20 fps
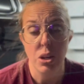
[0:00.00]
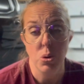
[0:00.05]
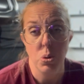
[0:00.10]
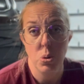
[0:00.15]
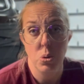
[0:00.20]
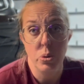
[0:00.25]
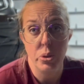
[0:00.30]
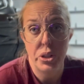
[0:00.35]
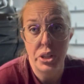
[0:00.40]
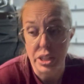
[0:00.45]

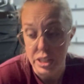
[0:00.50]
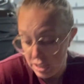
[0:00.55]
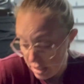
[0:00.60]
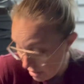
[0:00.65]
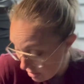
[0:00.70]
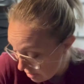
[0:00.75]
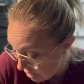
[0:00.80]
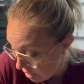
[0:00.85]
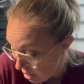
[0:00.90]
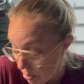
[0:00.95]
cool
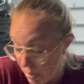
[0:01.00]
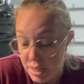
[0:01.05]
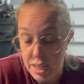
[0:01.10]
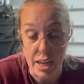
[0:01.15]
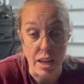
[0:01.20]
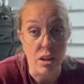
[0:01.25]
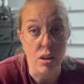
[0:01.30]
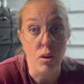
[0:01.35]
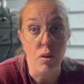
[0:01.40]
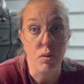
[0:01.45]
things coming
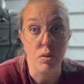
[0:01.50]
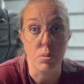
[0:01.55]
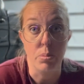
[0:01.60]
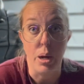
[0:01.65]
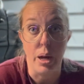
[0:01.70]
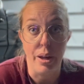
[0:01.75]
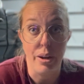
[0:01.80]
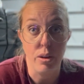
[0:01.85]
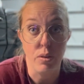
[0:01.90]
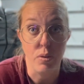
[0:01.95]
out from
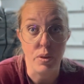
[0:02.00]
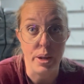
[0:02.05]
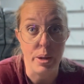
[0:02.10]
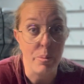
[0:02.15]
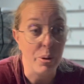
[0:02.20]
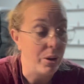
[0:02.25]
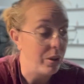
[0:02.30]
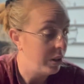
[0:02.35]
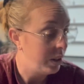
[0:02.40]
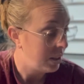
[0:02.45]

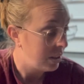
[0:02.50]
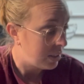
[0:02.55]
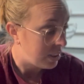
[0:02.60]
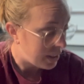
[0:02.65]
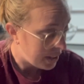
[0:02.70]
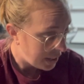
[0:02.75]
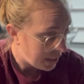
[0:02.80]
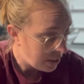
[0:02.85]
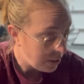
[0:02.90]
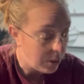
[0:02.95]
Autofiber.
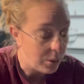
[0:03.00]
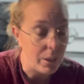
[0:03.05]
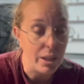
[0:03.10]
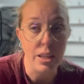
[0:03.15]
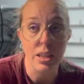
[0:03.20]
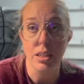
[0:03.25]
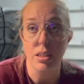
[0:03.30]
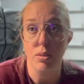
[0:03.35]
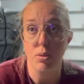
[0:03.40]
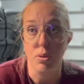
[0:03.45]
Thank you,
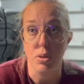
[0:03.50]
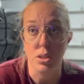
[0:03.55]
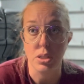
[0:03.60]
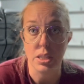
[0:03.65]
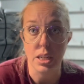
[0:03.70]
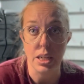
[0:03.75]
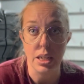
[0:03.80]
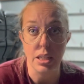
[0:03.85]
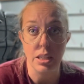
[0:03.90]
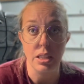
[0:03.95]
Ian, for
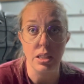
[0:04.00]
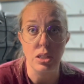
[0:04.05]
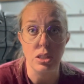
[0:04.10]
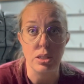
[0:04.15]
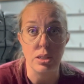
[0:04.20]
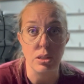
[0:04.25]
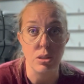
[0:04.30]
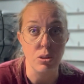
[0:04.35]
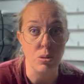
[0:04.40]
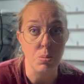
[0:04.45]
sending these
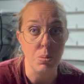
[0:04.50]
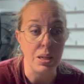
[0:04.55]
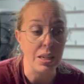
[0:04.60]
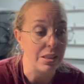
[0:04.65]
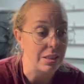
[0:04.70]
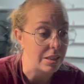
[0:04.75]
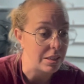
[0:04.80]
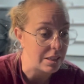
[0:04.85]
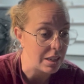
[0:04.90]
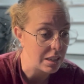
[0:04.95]
to me
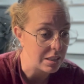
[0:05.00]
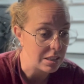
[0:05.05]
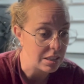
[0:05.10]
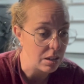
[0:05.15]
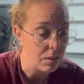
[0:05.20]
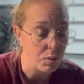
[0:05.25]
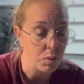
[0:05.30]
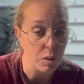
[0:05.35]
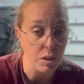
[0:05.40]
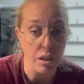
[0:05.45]
to test
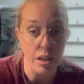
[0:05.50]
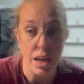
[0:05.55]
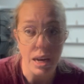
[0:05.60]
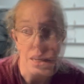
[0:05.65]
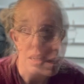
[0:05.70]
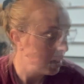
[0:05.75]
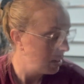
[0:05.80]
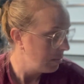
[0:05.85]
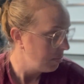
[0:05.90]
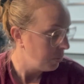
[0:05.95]
out for you
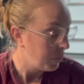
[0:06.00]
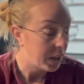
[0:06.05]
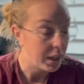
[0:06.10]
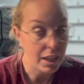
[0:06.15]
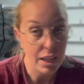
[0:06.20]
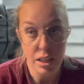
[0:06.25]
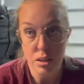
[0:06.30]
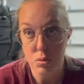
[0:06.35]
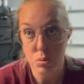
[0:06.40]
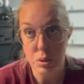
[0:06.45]
guys. I
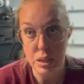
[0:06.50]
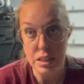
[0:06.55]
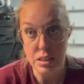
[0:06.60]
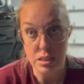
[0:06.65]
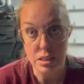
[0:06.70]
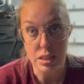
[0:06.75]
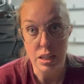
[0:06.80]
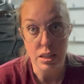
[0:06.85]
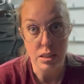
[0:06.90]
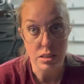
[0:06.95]
can't wait to
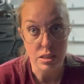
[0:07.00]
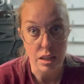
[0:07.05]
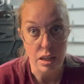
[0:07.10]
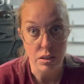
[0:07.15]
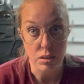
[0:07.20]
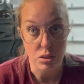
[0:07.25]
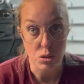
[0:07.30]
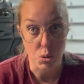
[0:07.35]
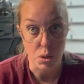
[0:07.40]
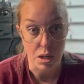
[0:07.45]
test out
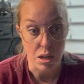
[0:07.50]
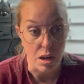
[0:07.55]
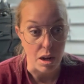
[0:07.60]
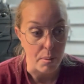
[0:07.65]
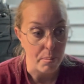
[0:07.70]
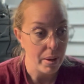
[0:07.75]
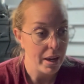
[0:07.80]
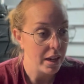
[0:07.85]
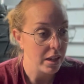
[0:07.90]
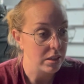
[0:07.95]
the Dreadnought
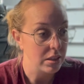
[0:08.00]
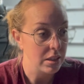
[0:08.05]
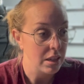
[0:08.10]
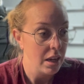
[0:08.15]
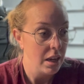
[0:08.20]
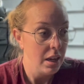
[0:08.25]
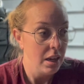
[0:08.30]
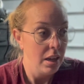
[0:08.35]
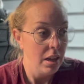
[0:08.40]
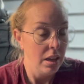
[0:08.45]
MAX.
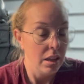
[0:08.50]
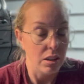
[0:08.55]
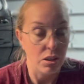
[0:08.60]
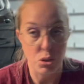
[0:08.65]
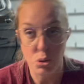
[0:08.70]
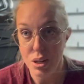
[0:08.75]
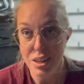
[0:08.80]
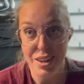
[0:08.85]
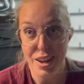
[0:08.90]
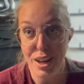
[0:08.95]
The
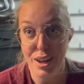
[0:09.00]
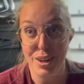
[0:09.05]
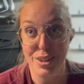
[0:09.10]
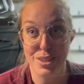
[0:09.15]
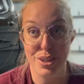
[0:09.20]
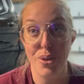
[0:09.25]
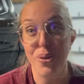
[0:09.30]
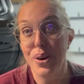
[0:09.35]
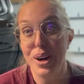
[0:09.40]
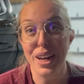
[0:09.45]
Dreadnought is
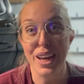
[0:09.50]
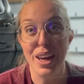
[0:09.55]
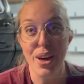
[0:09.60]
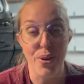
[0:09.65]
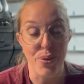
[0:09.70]
already a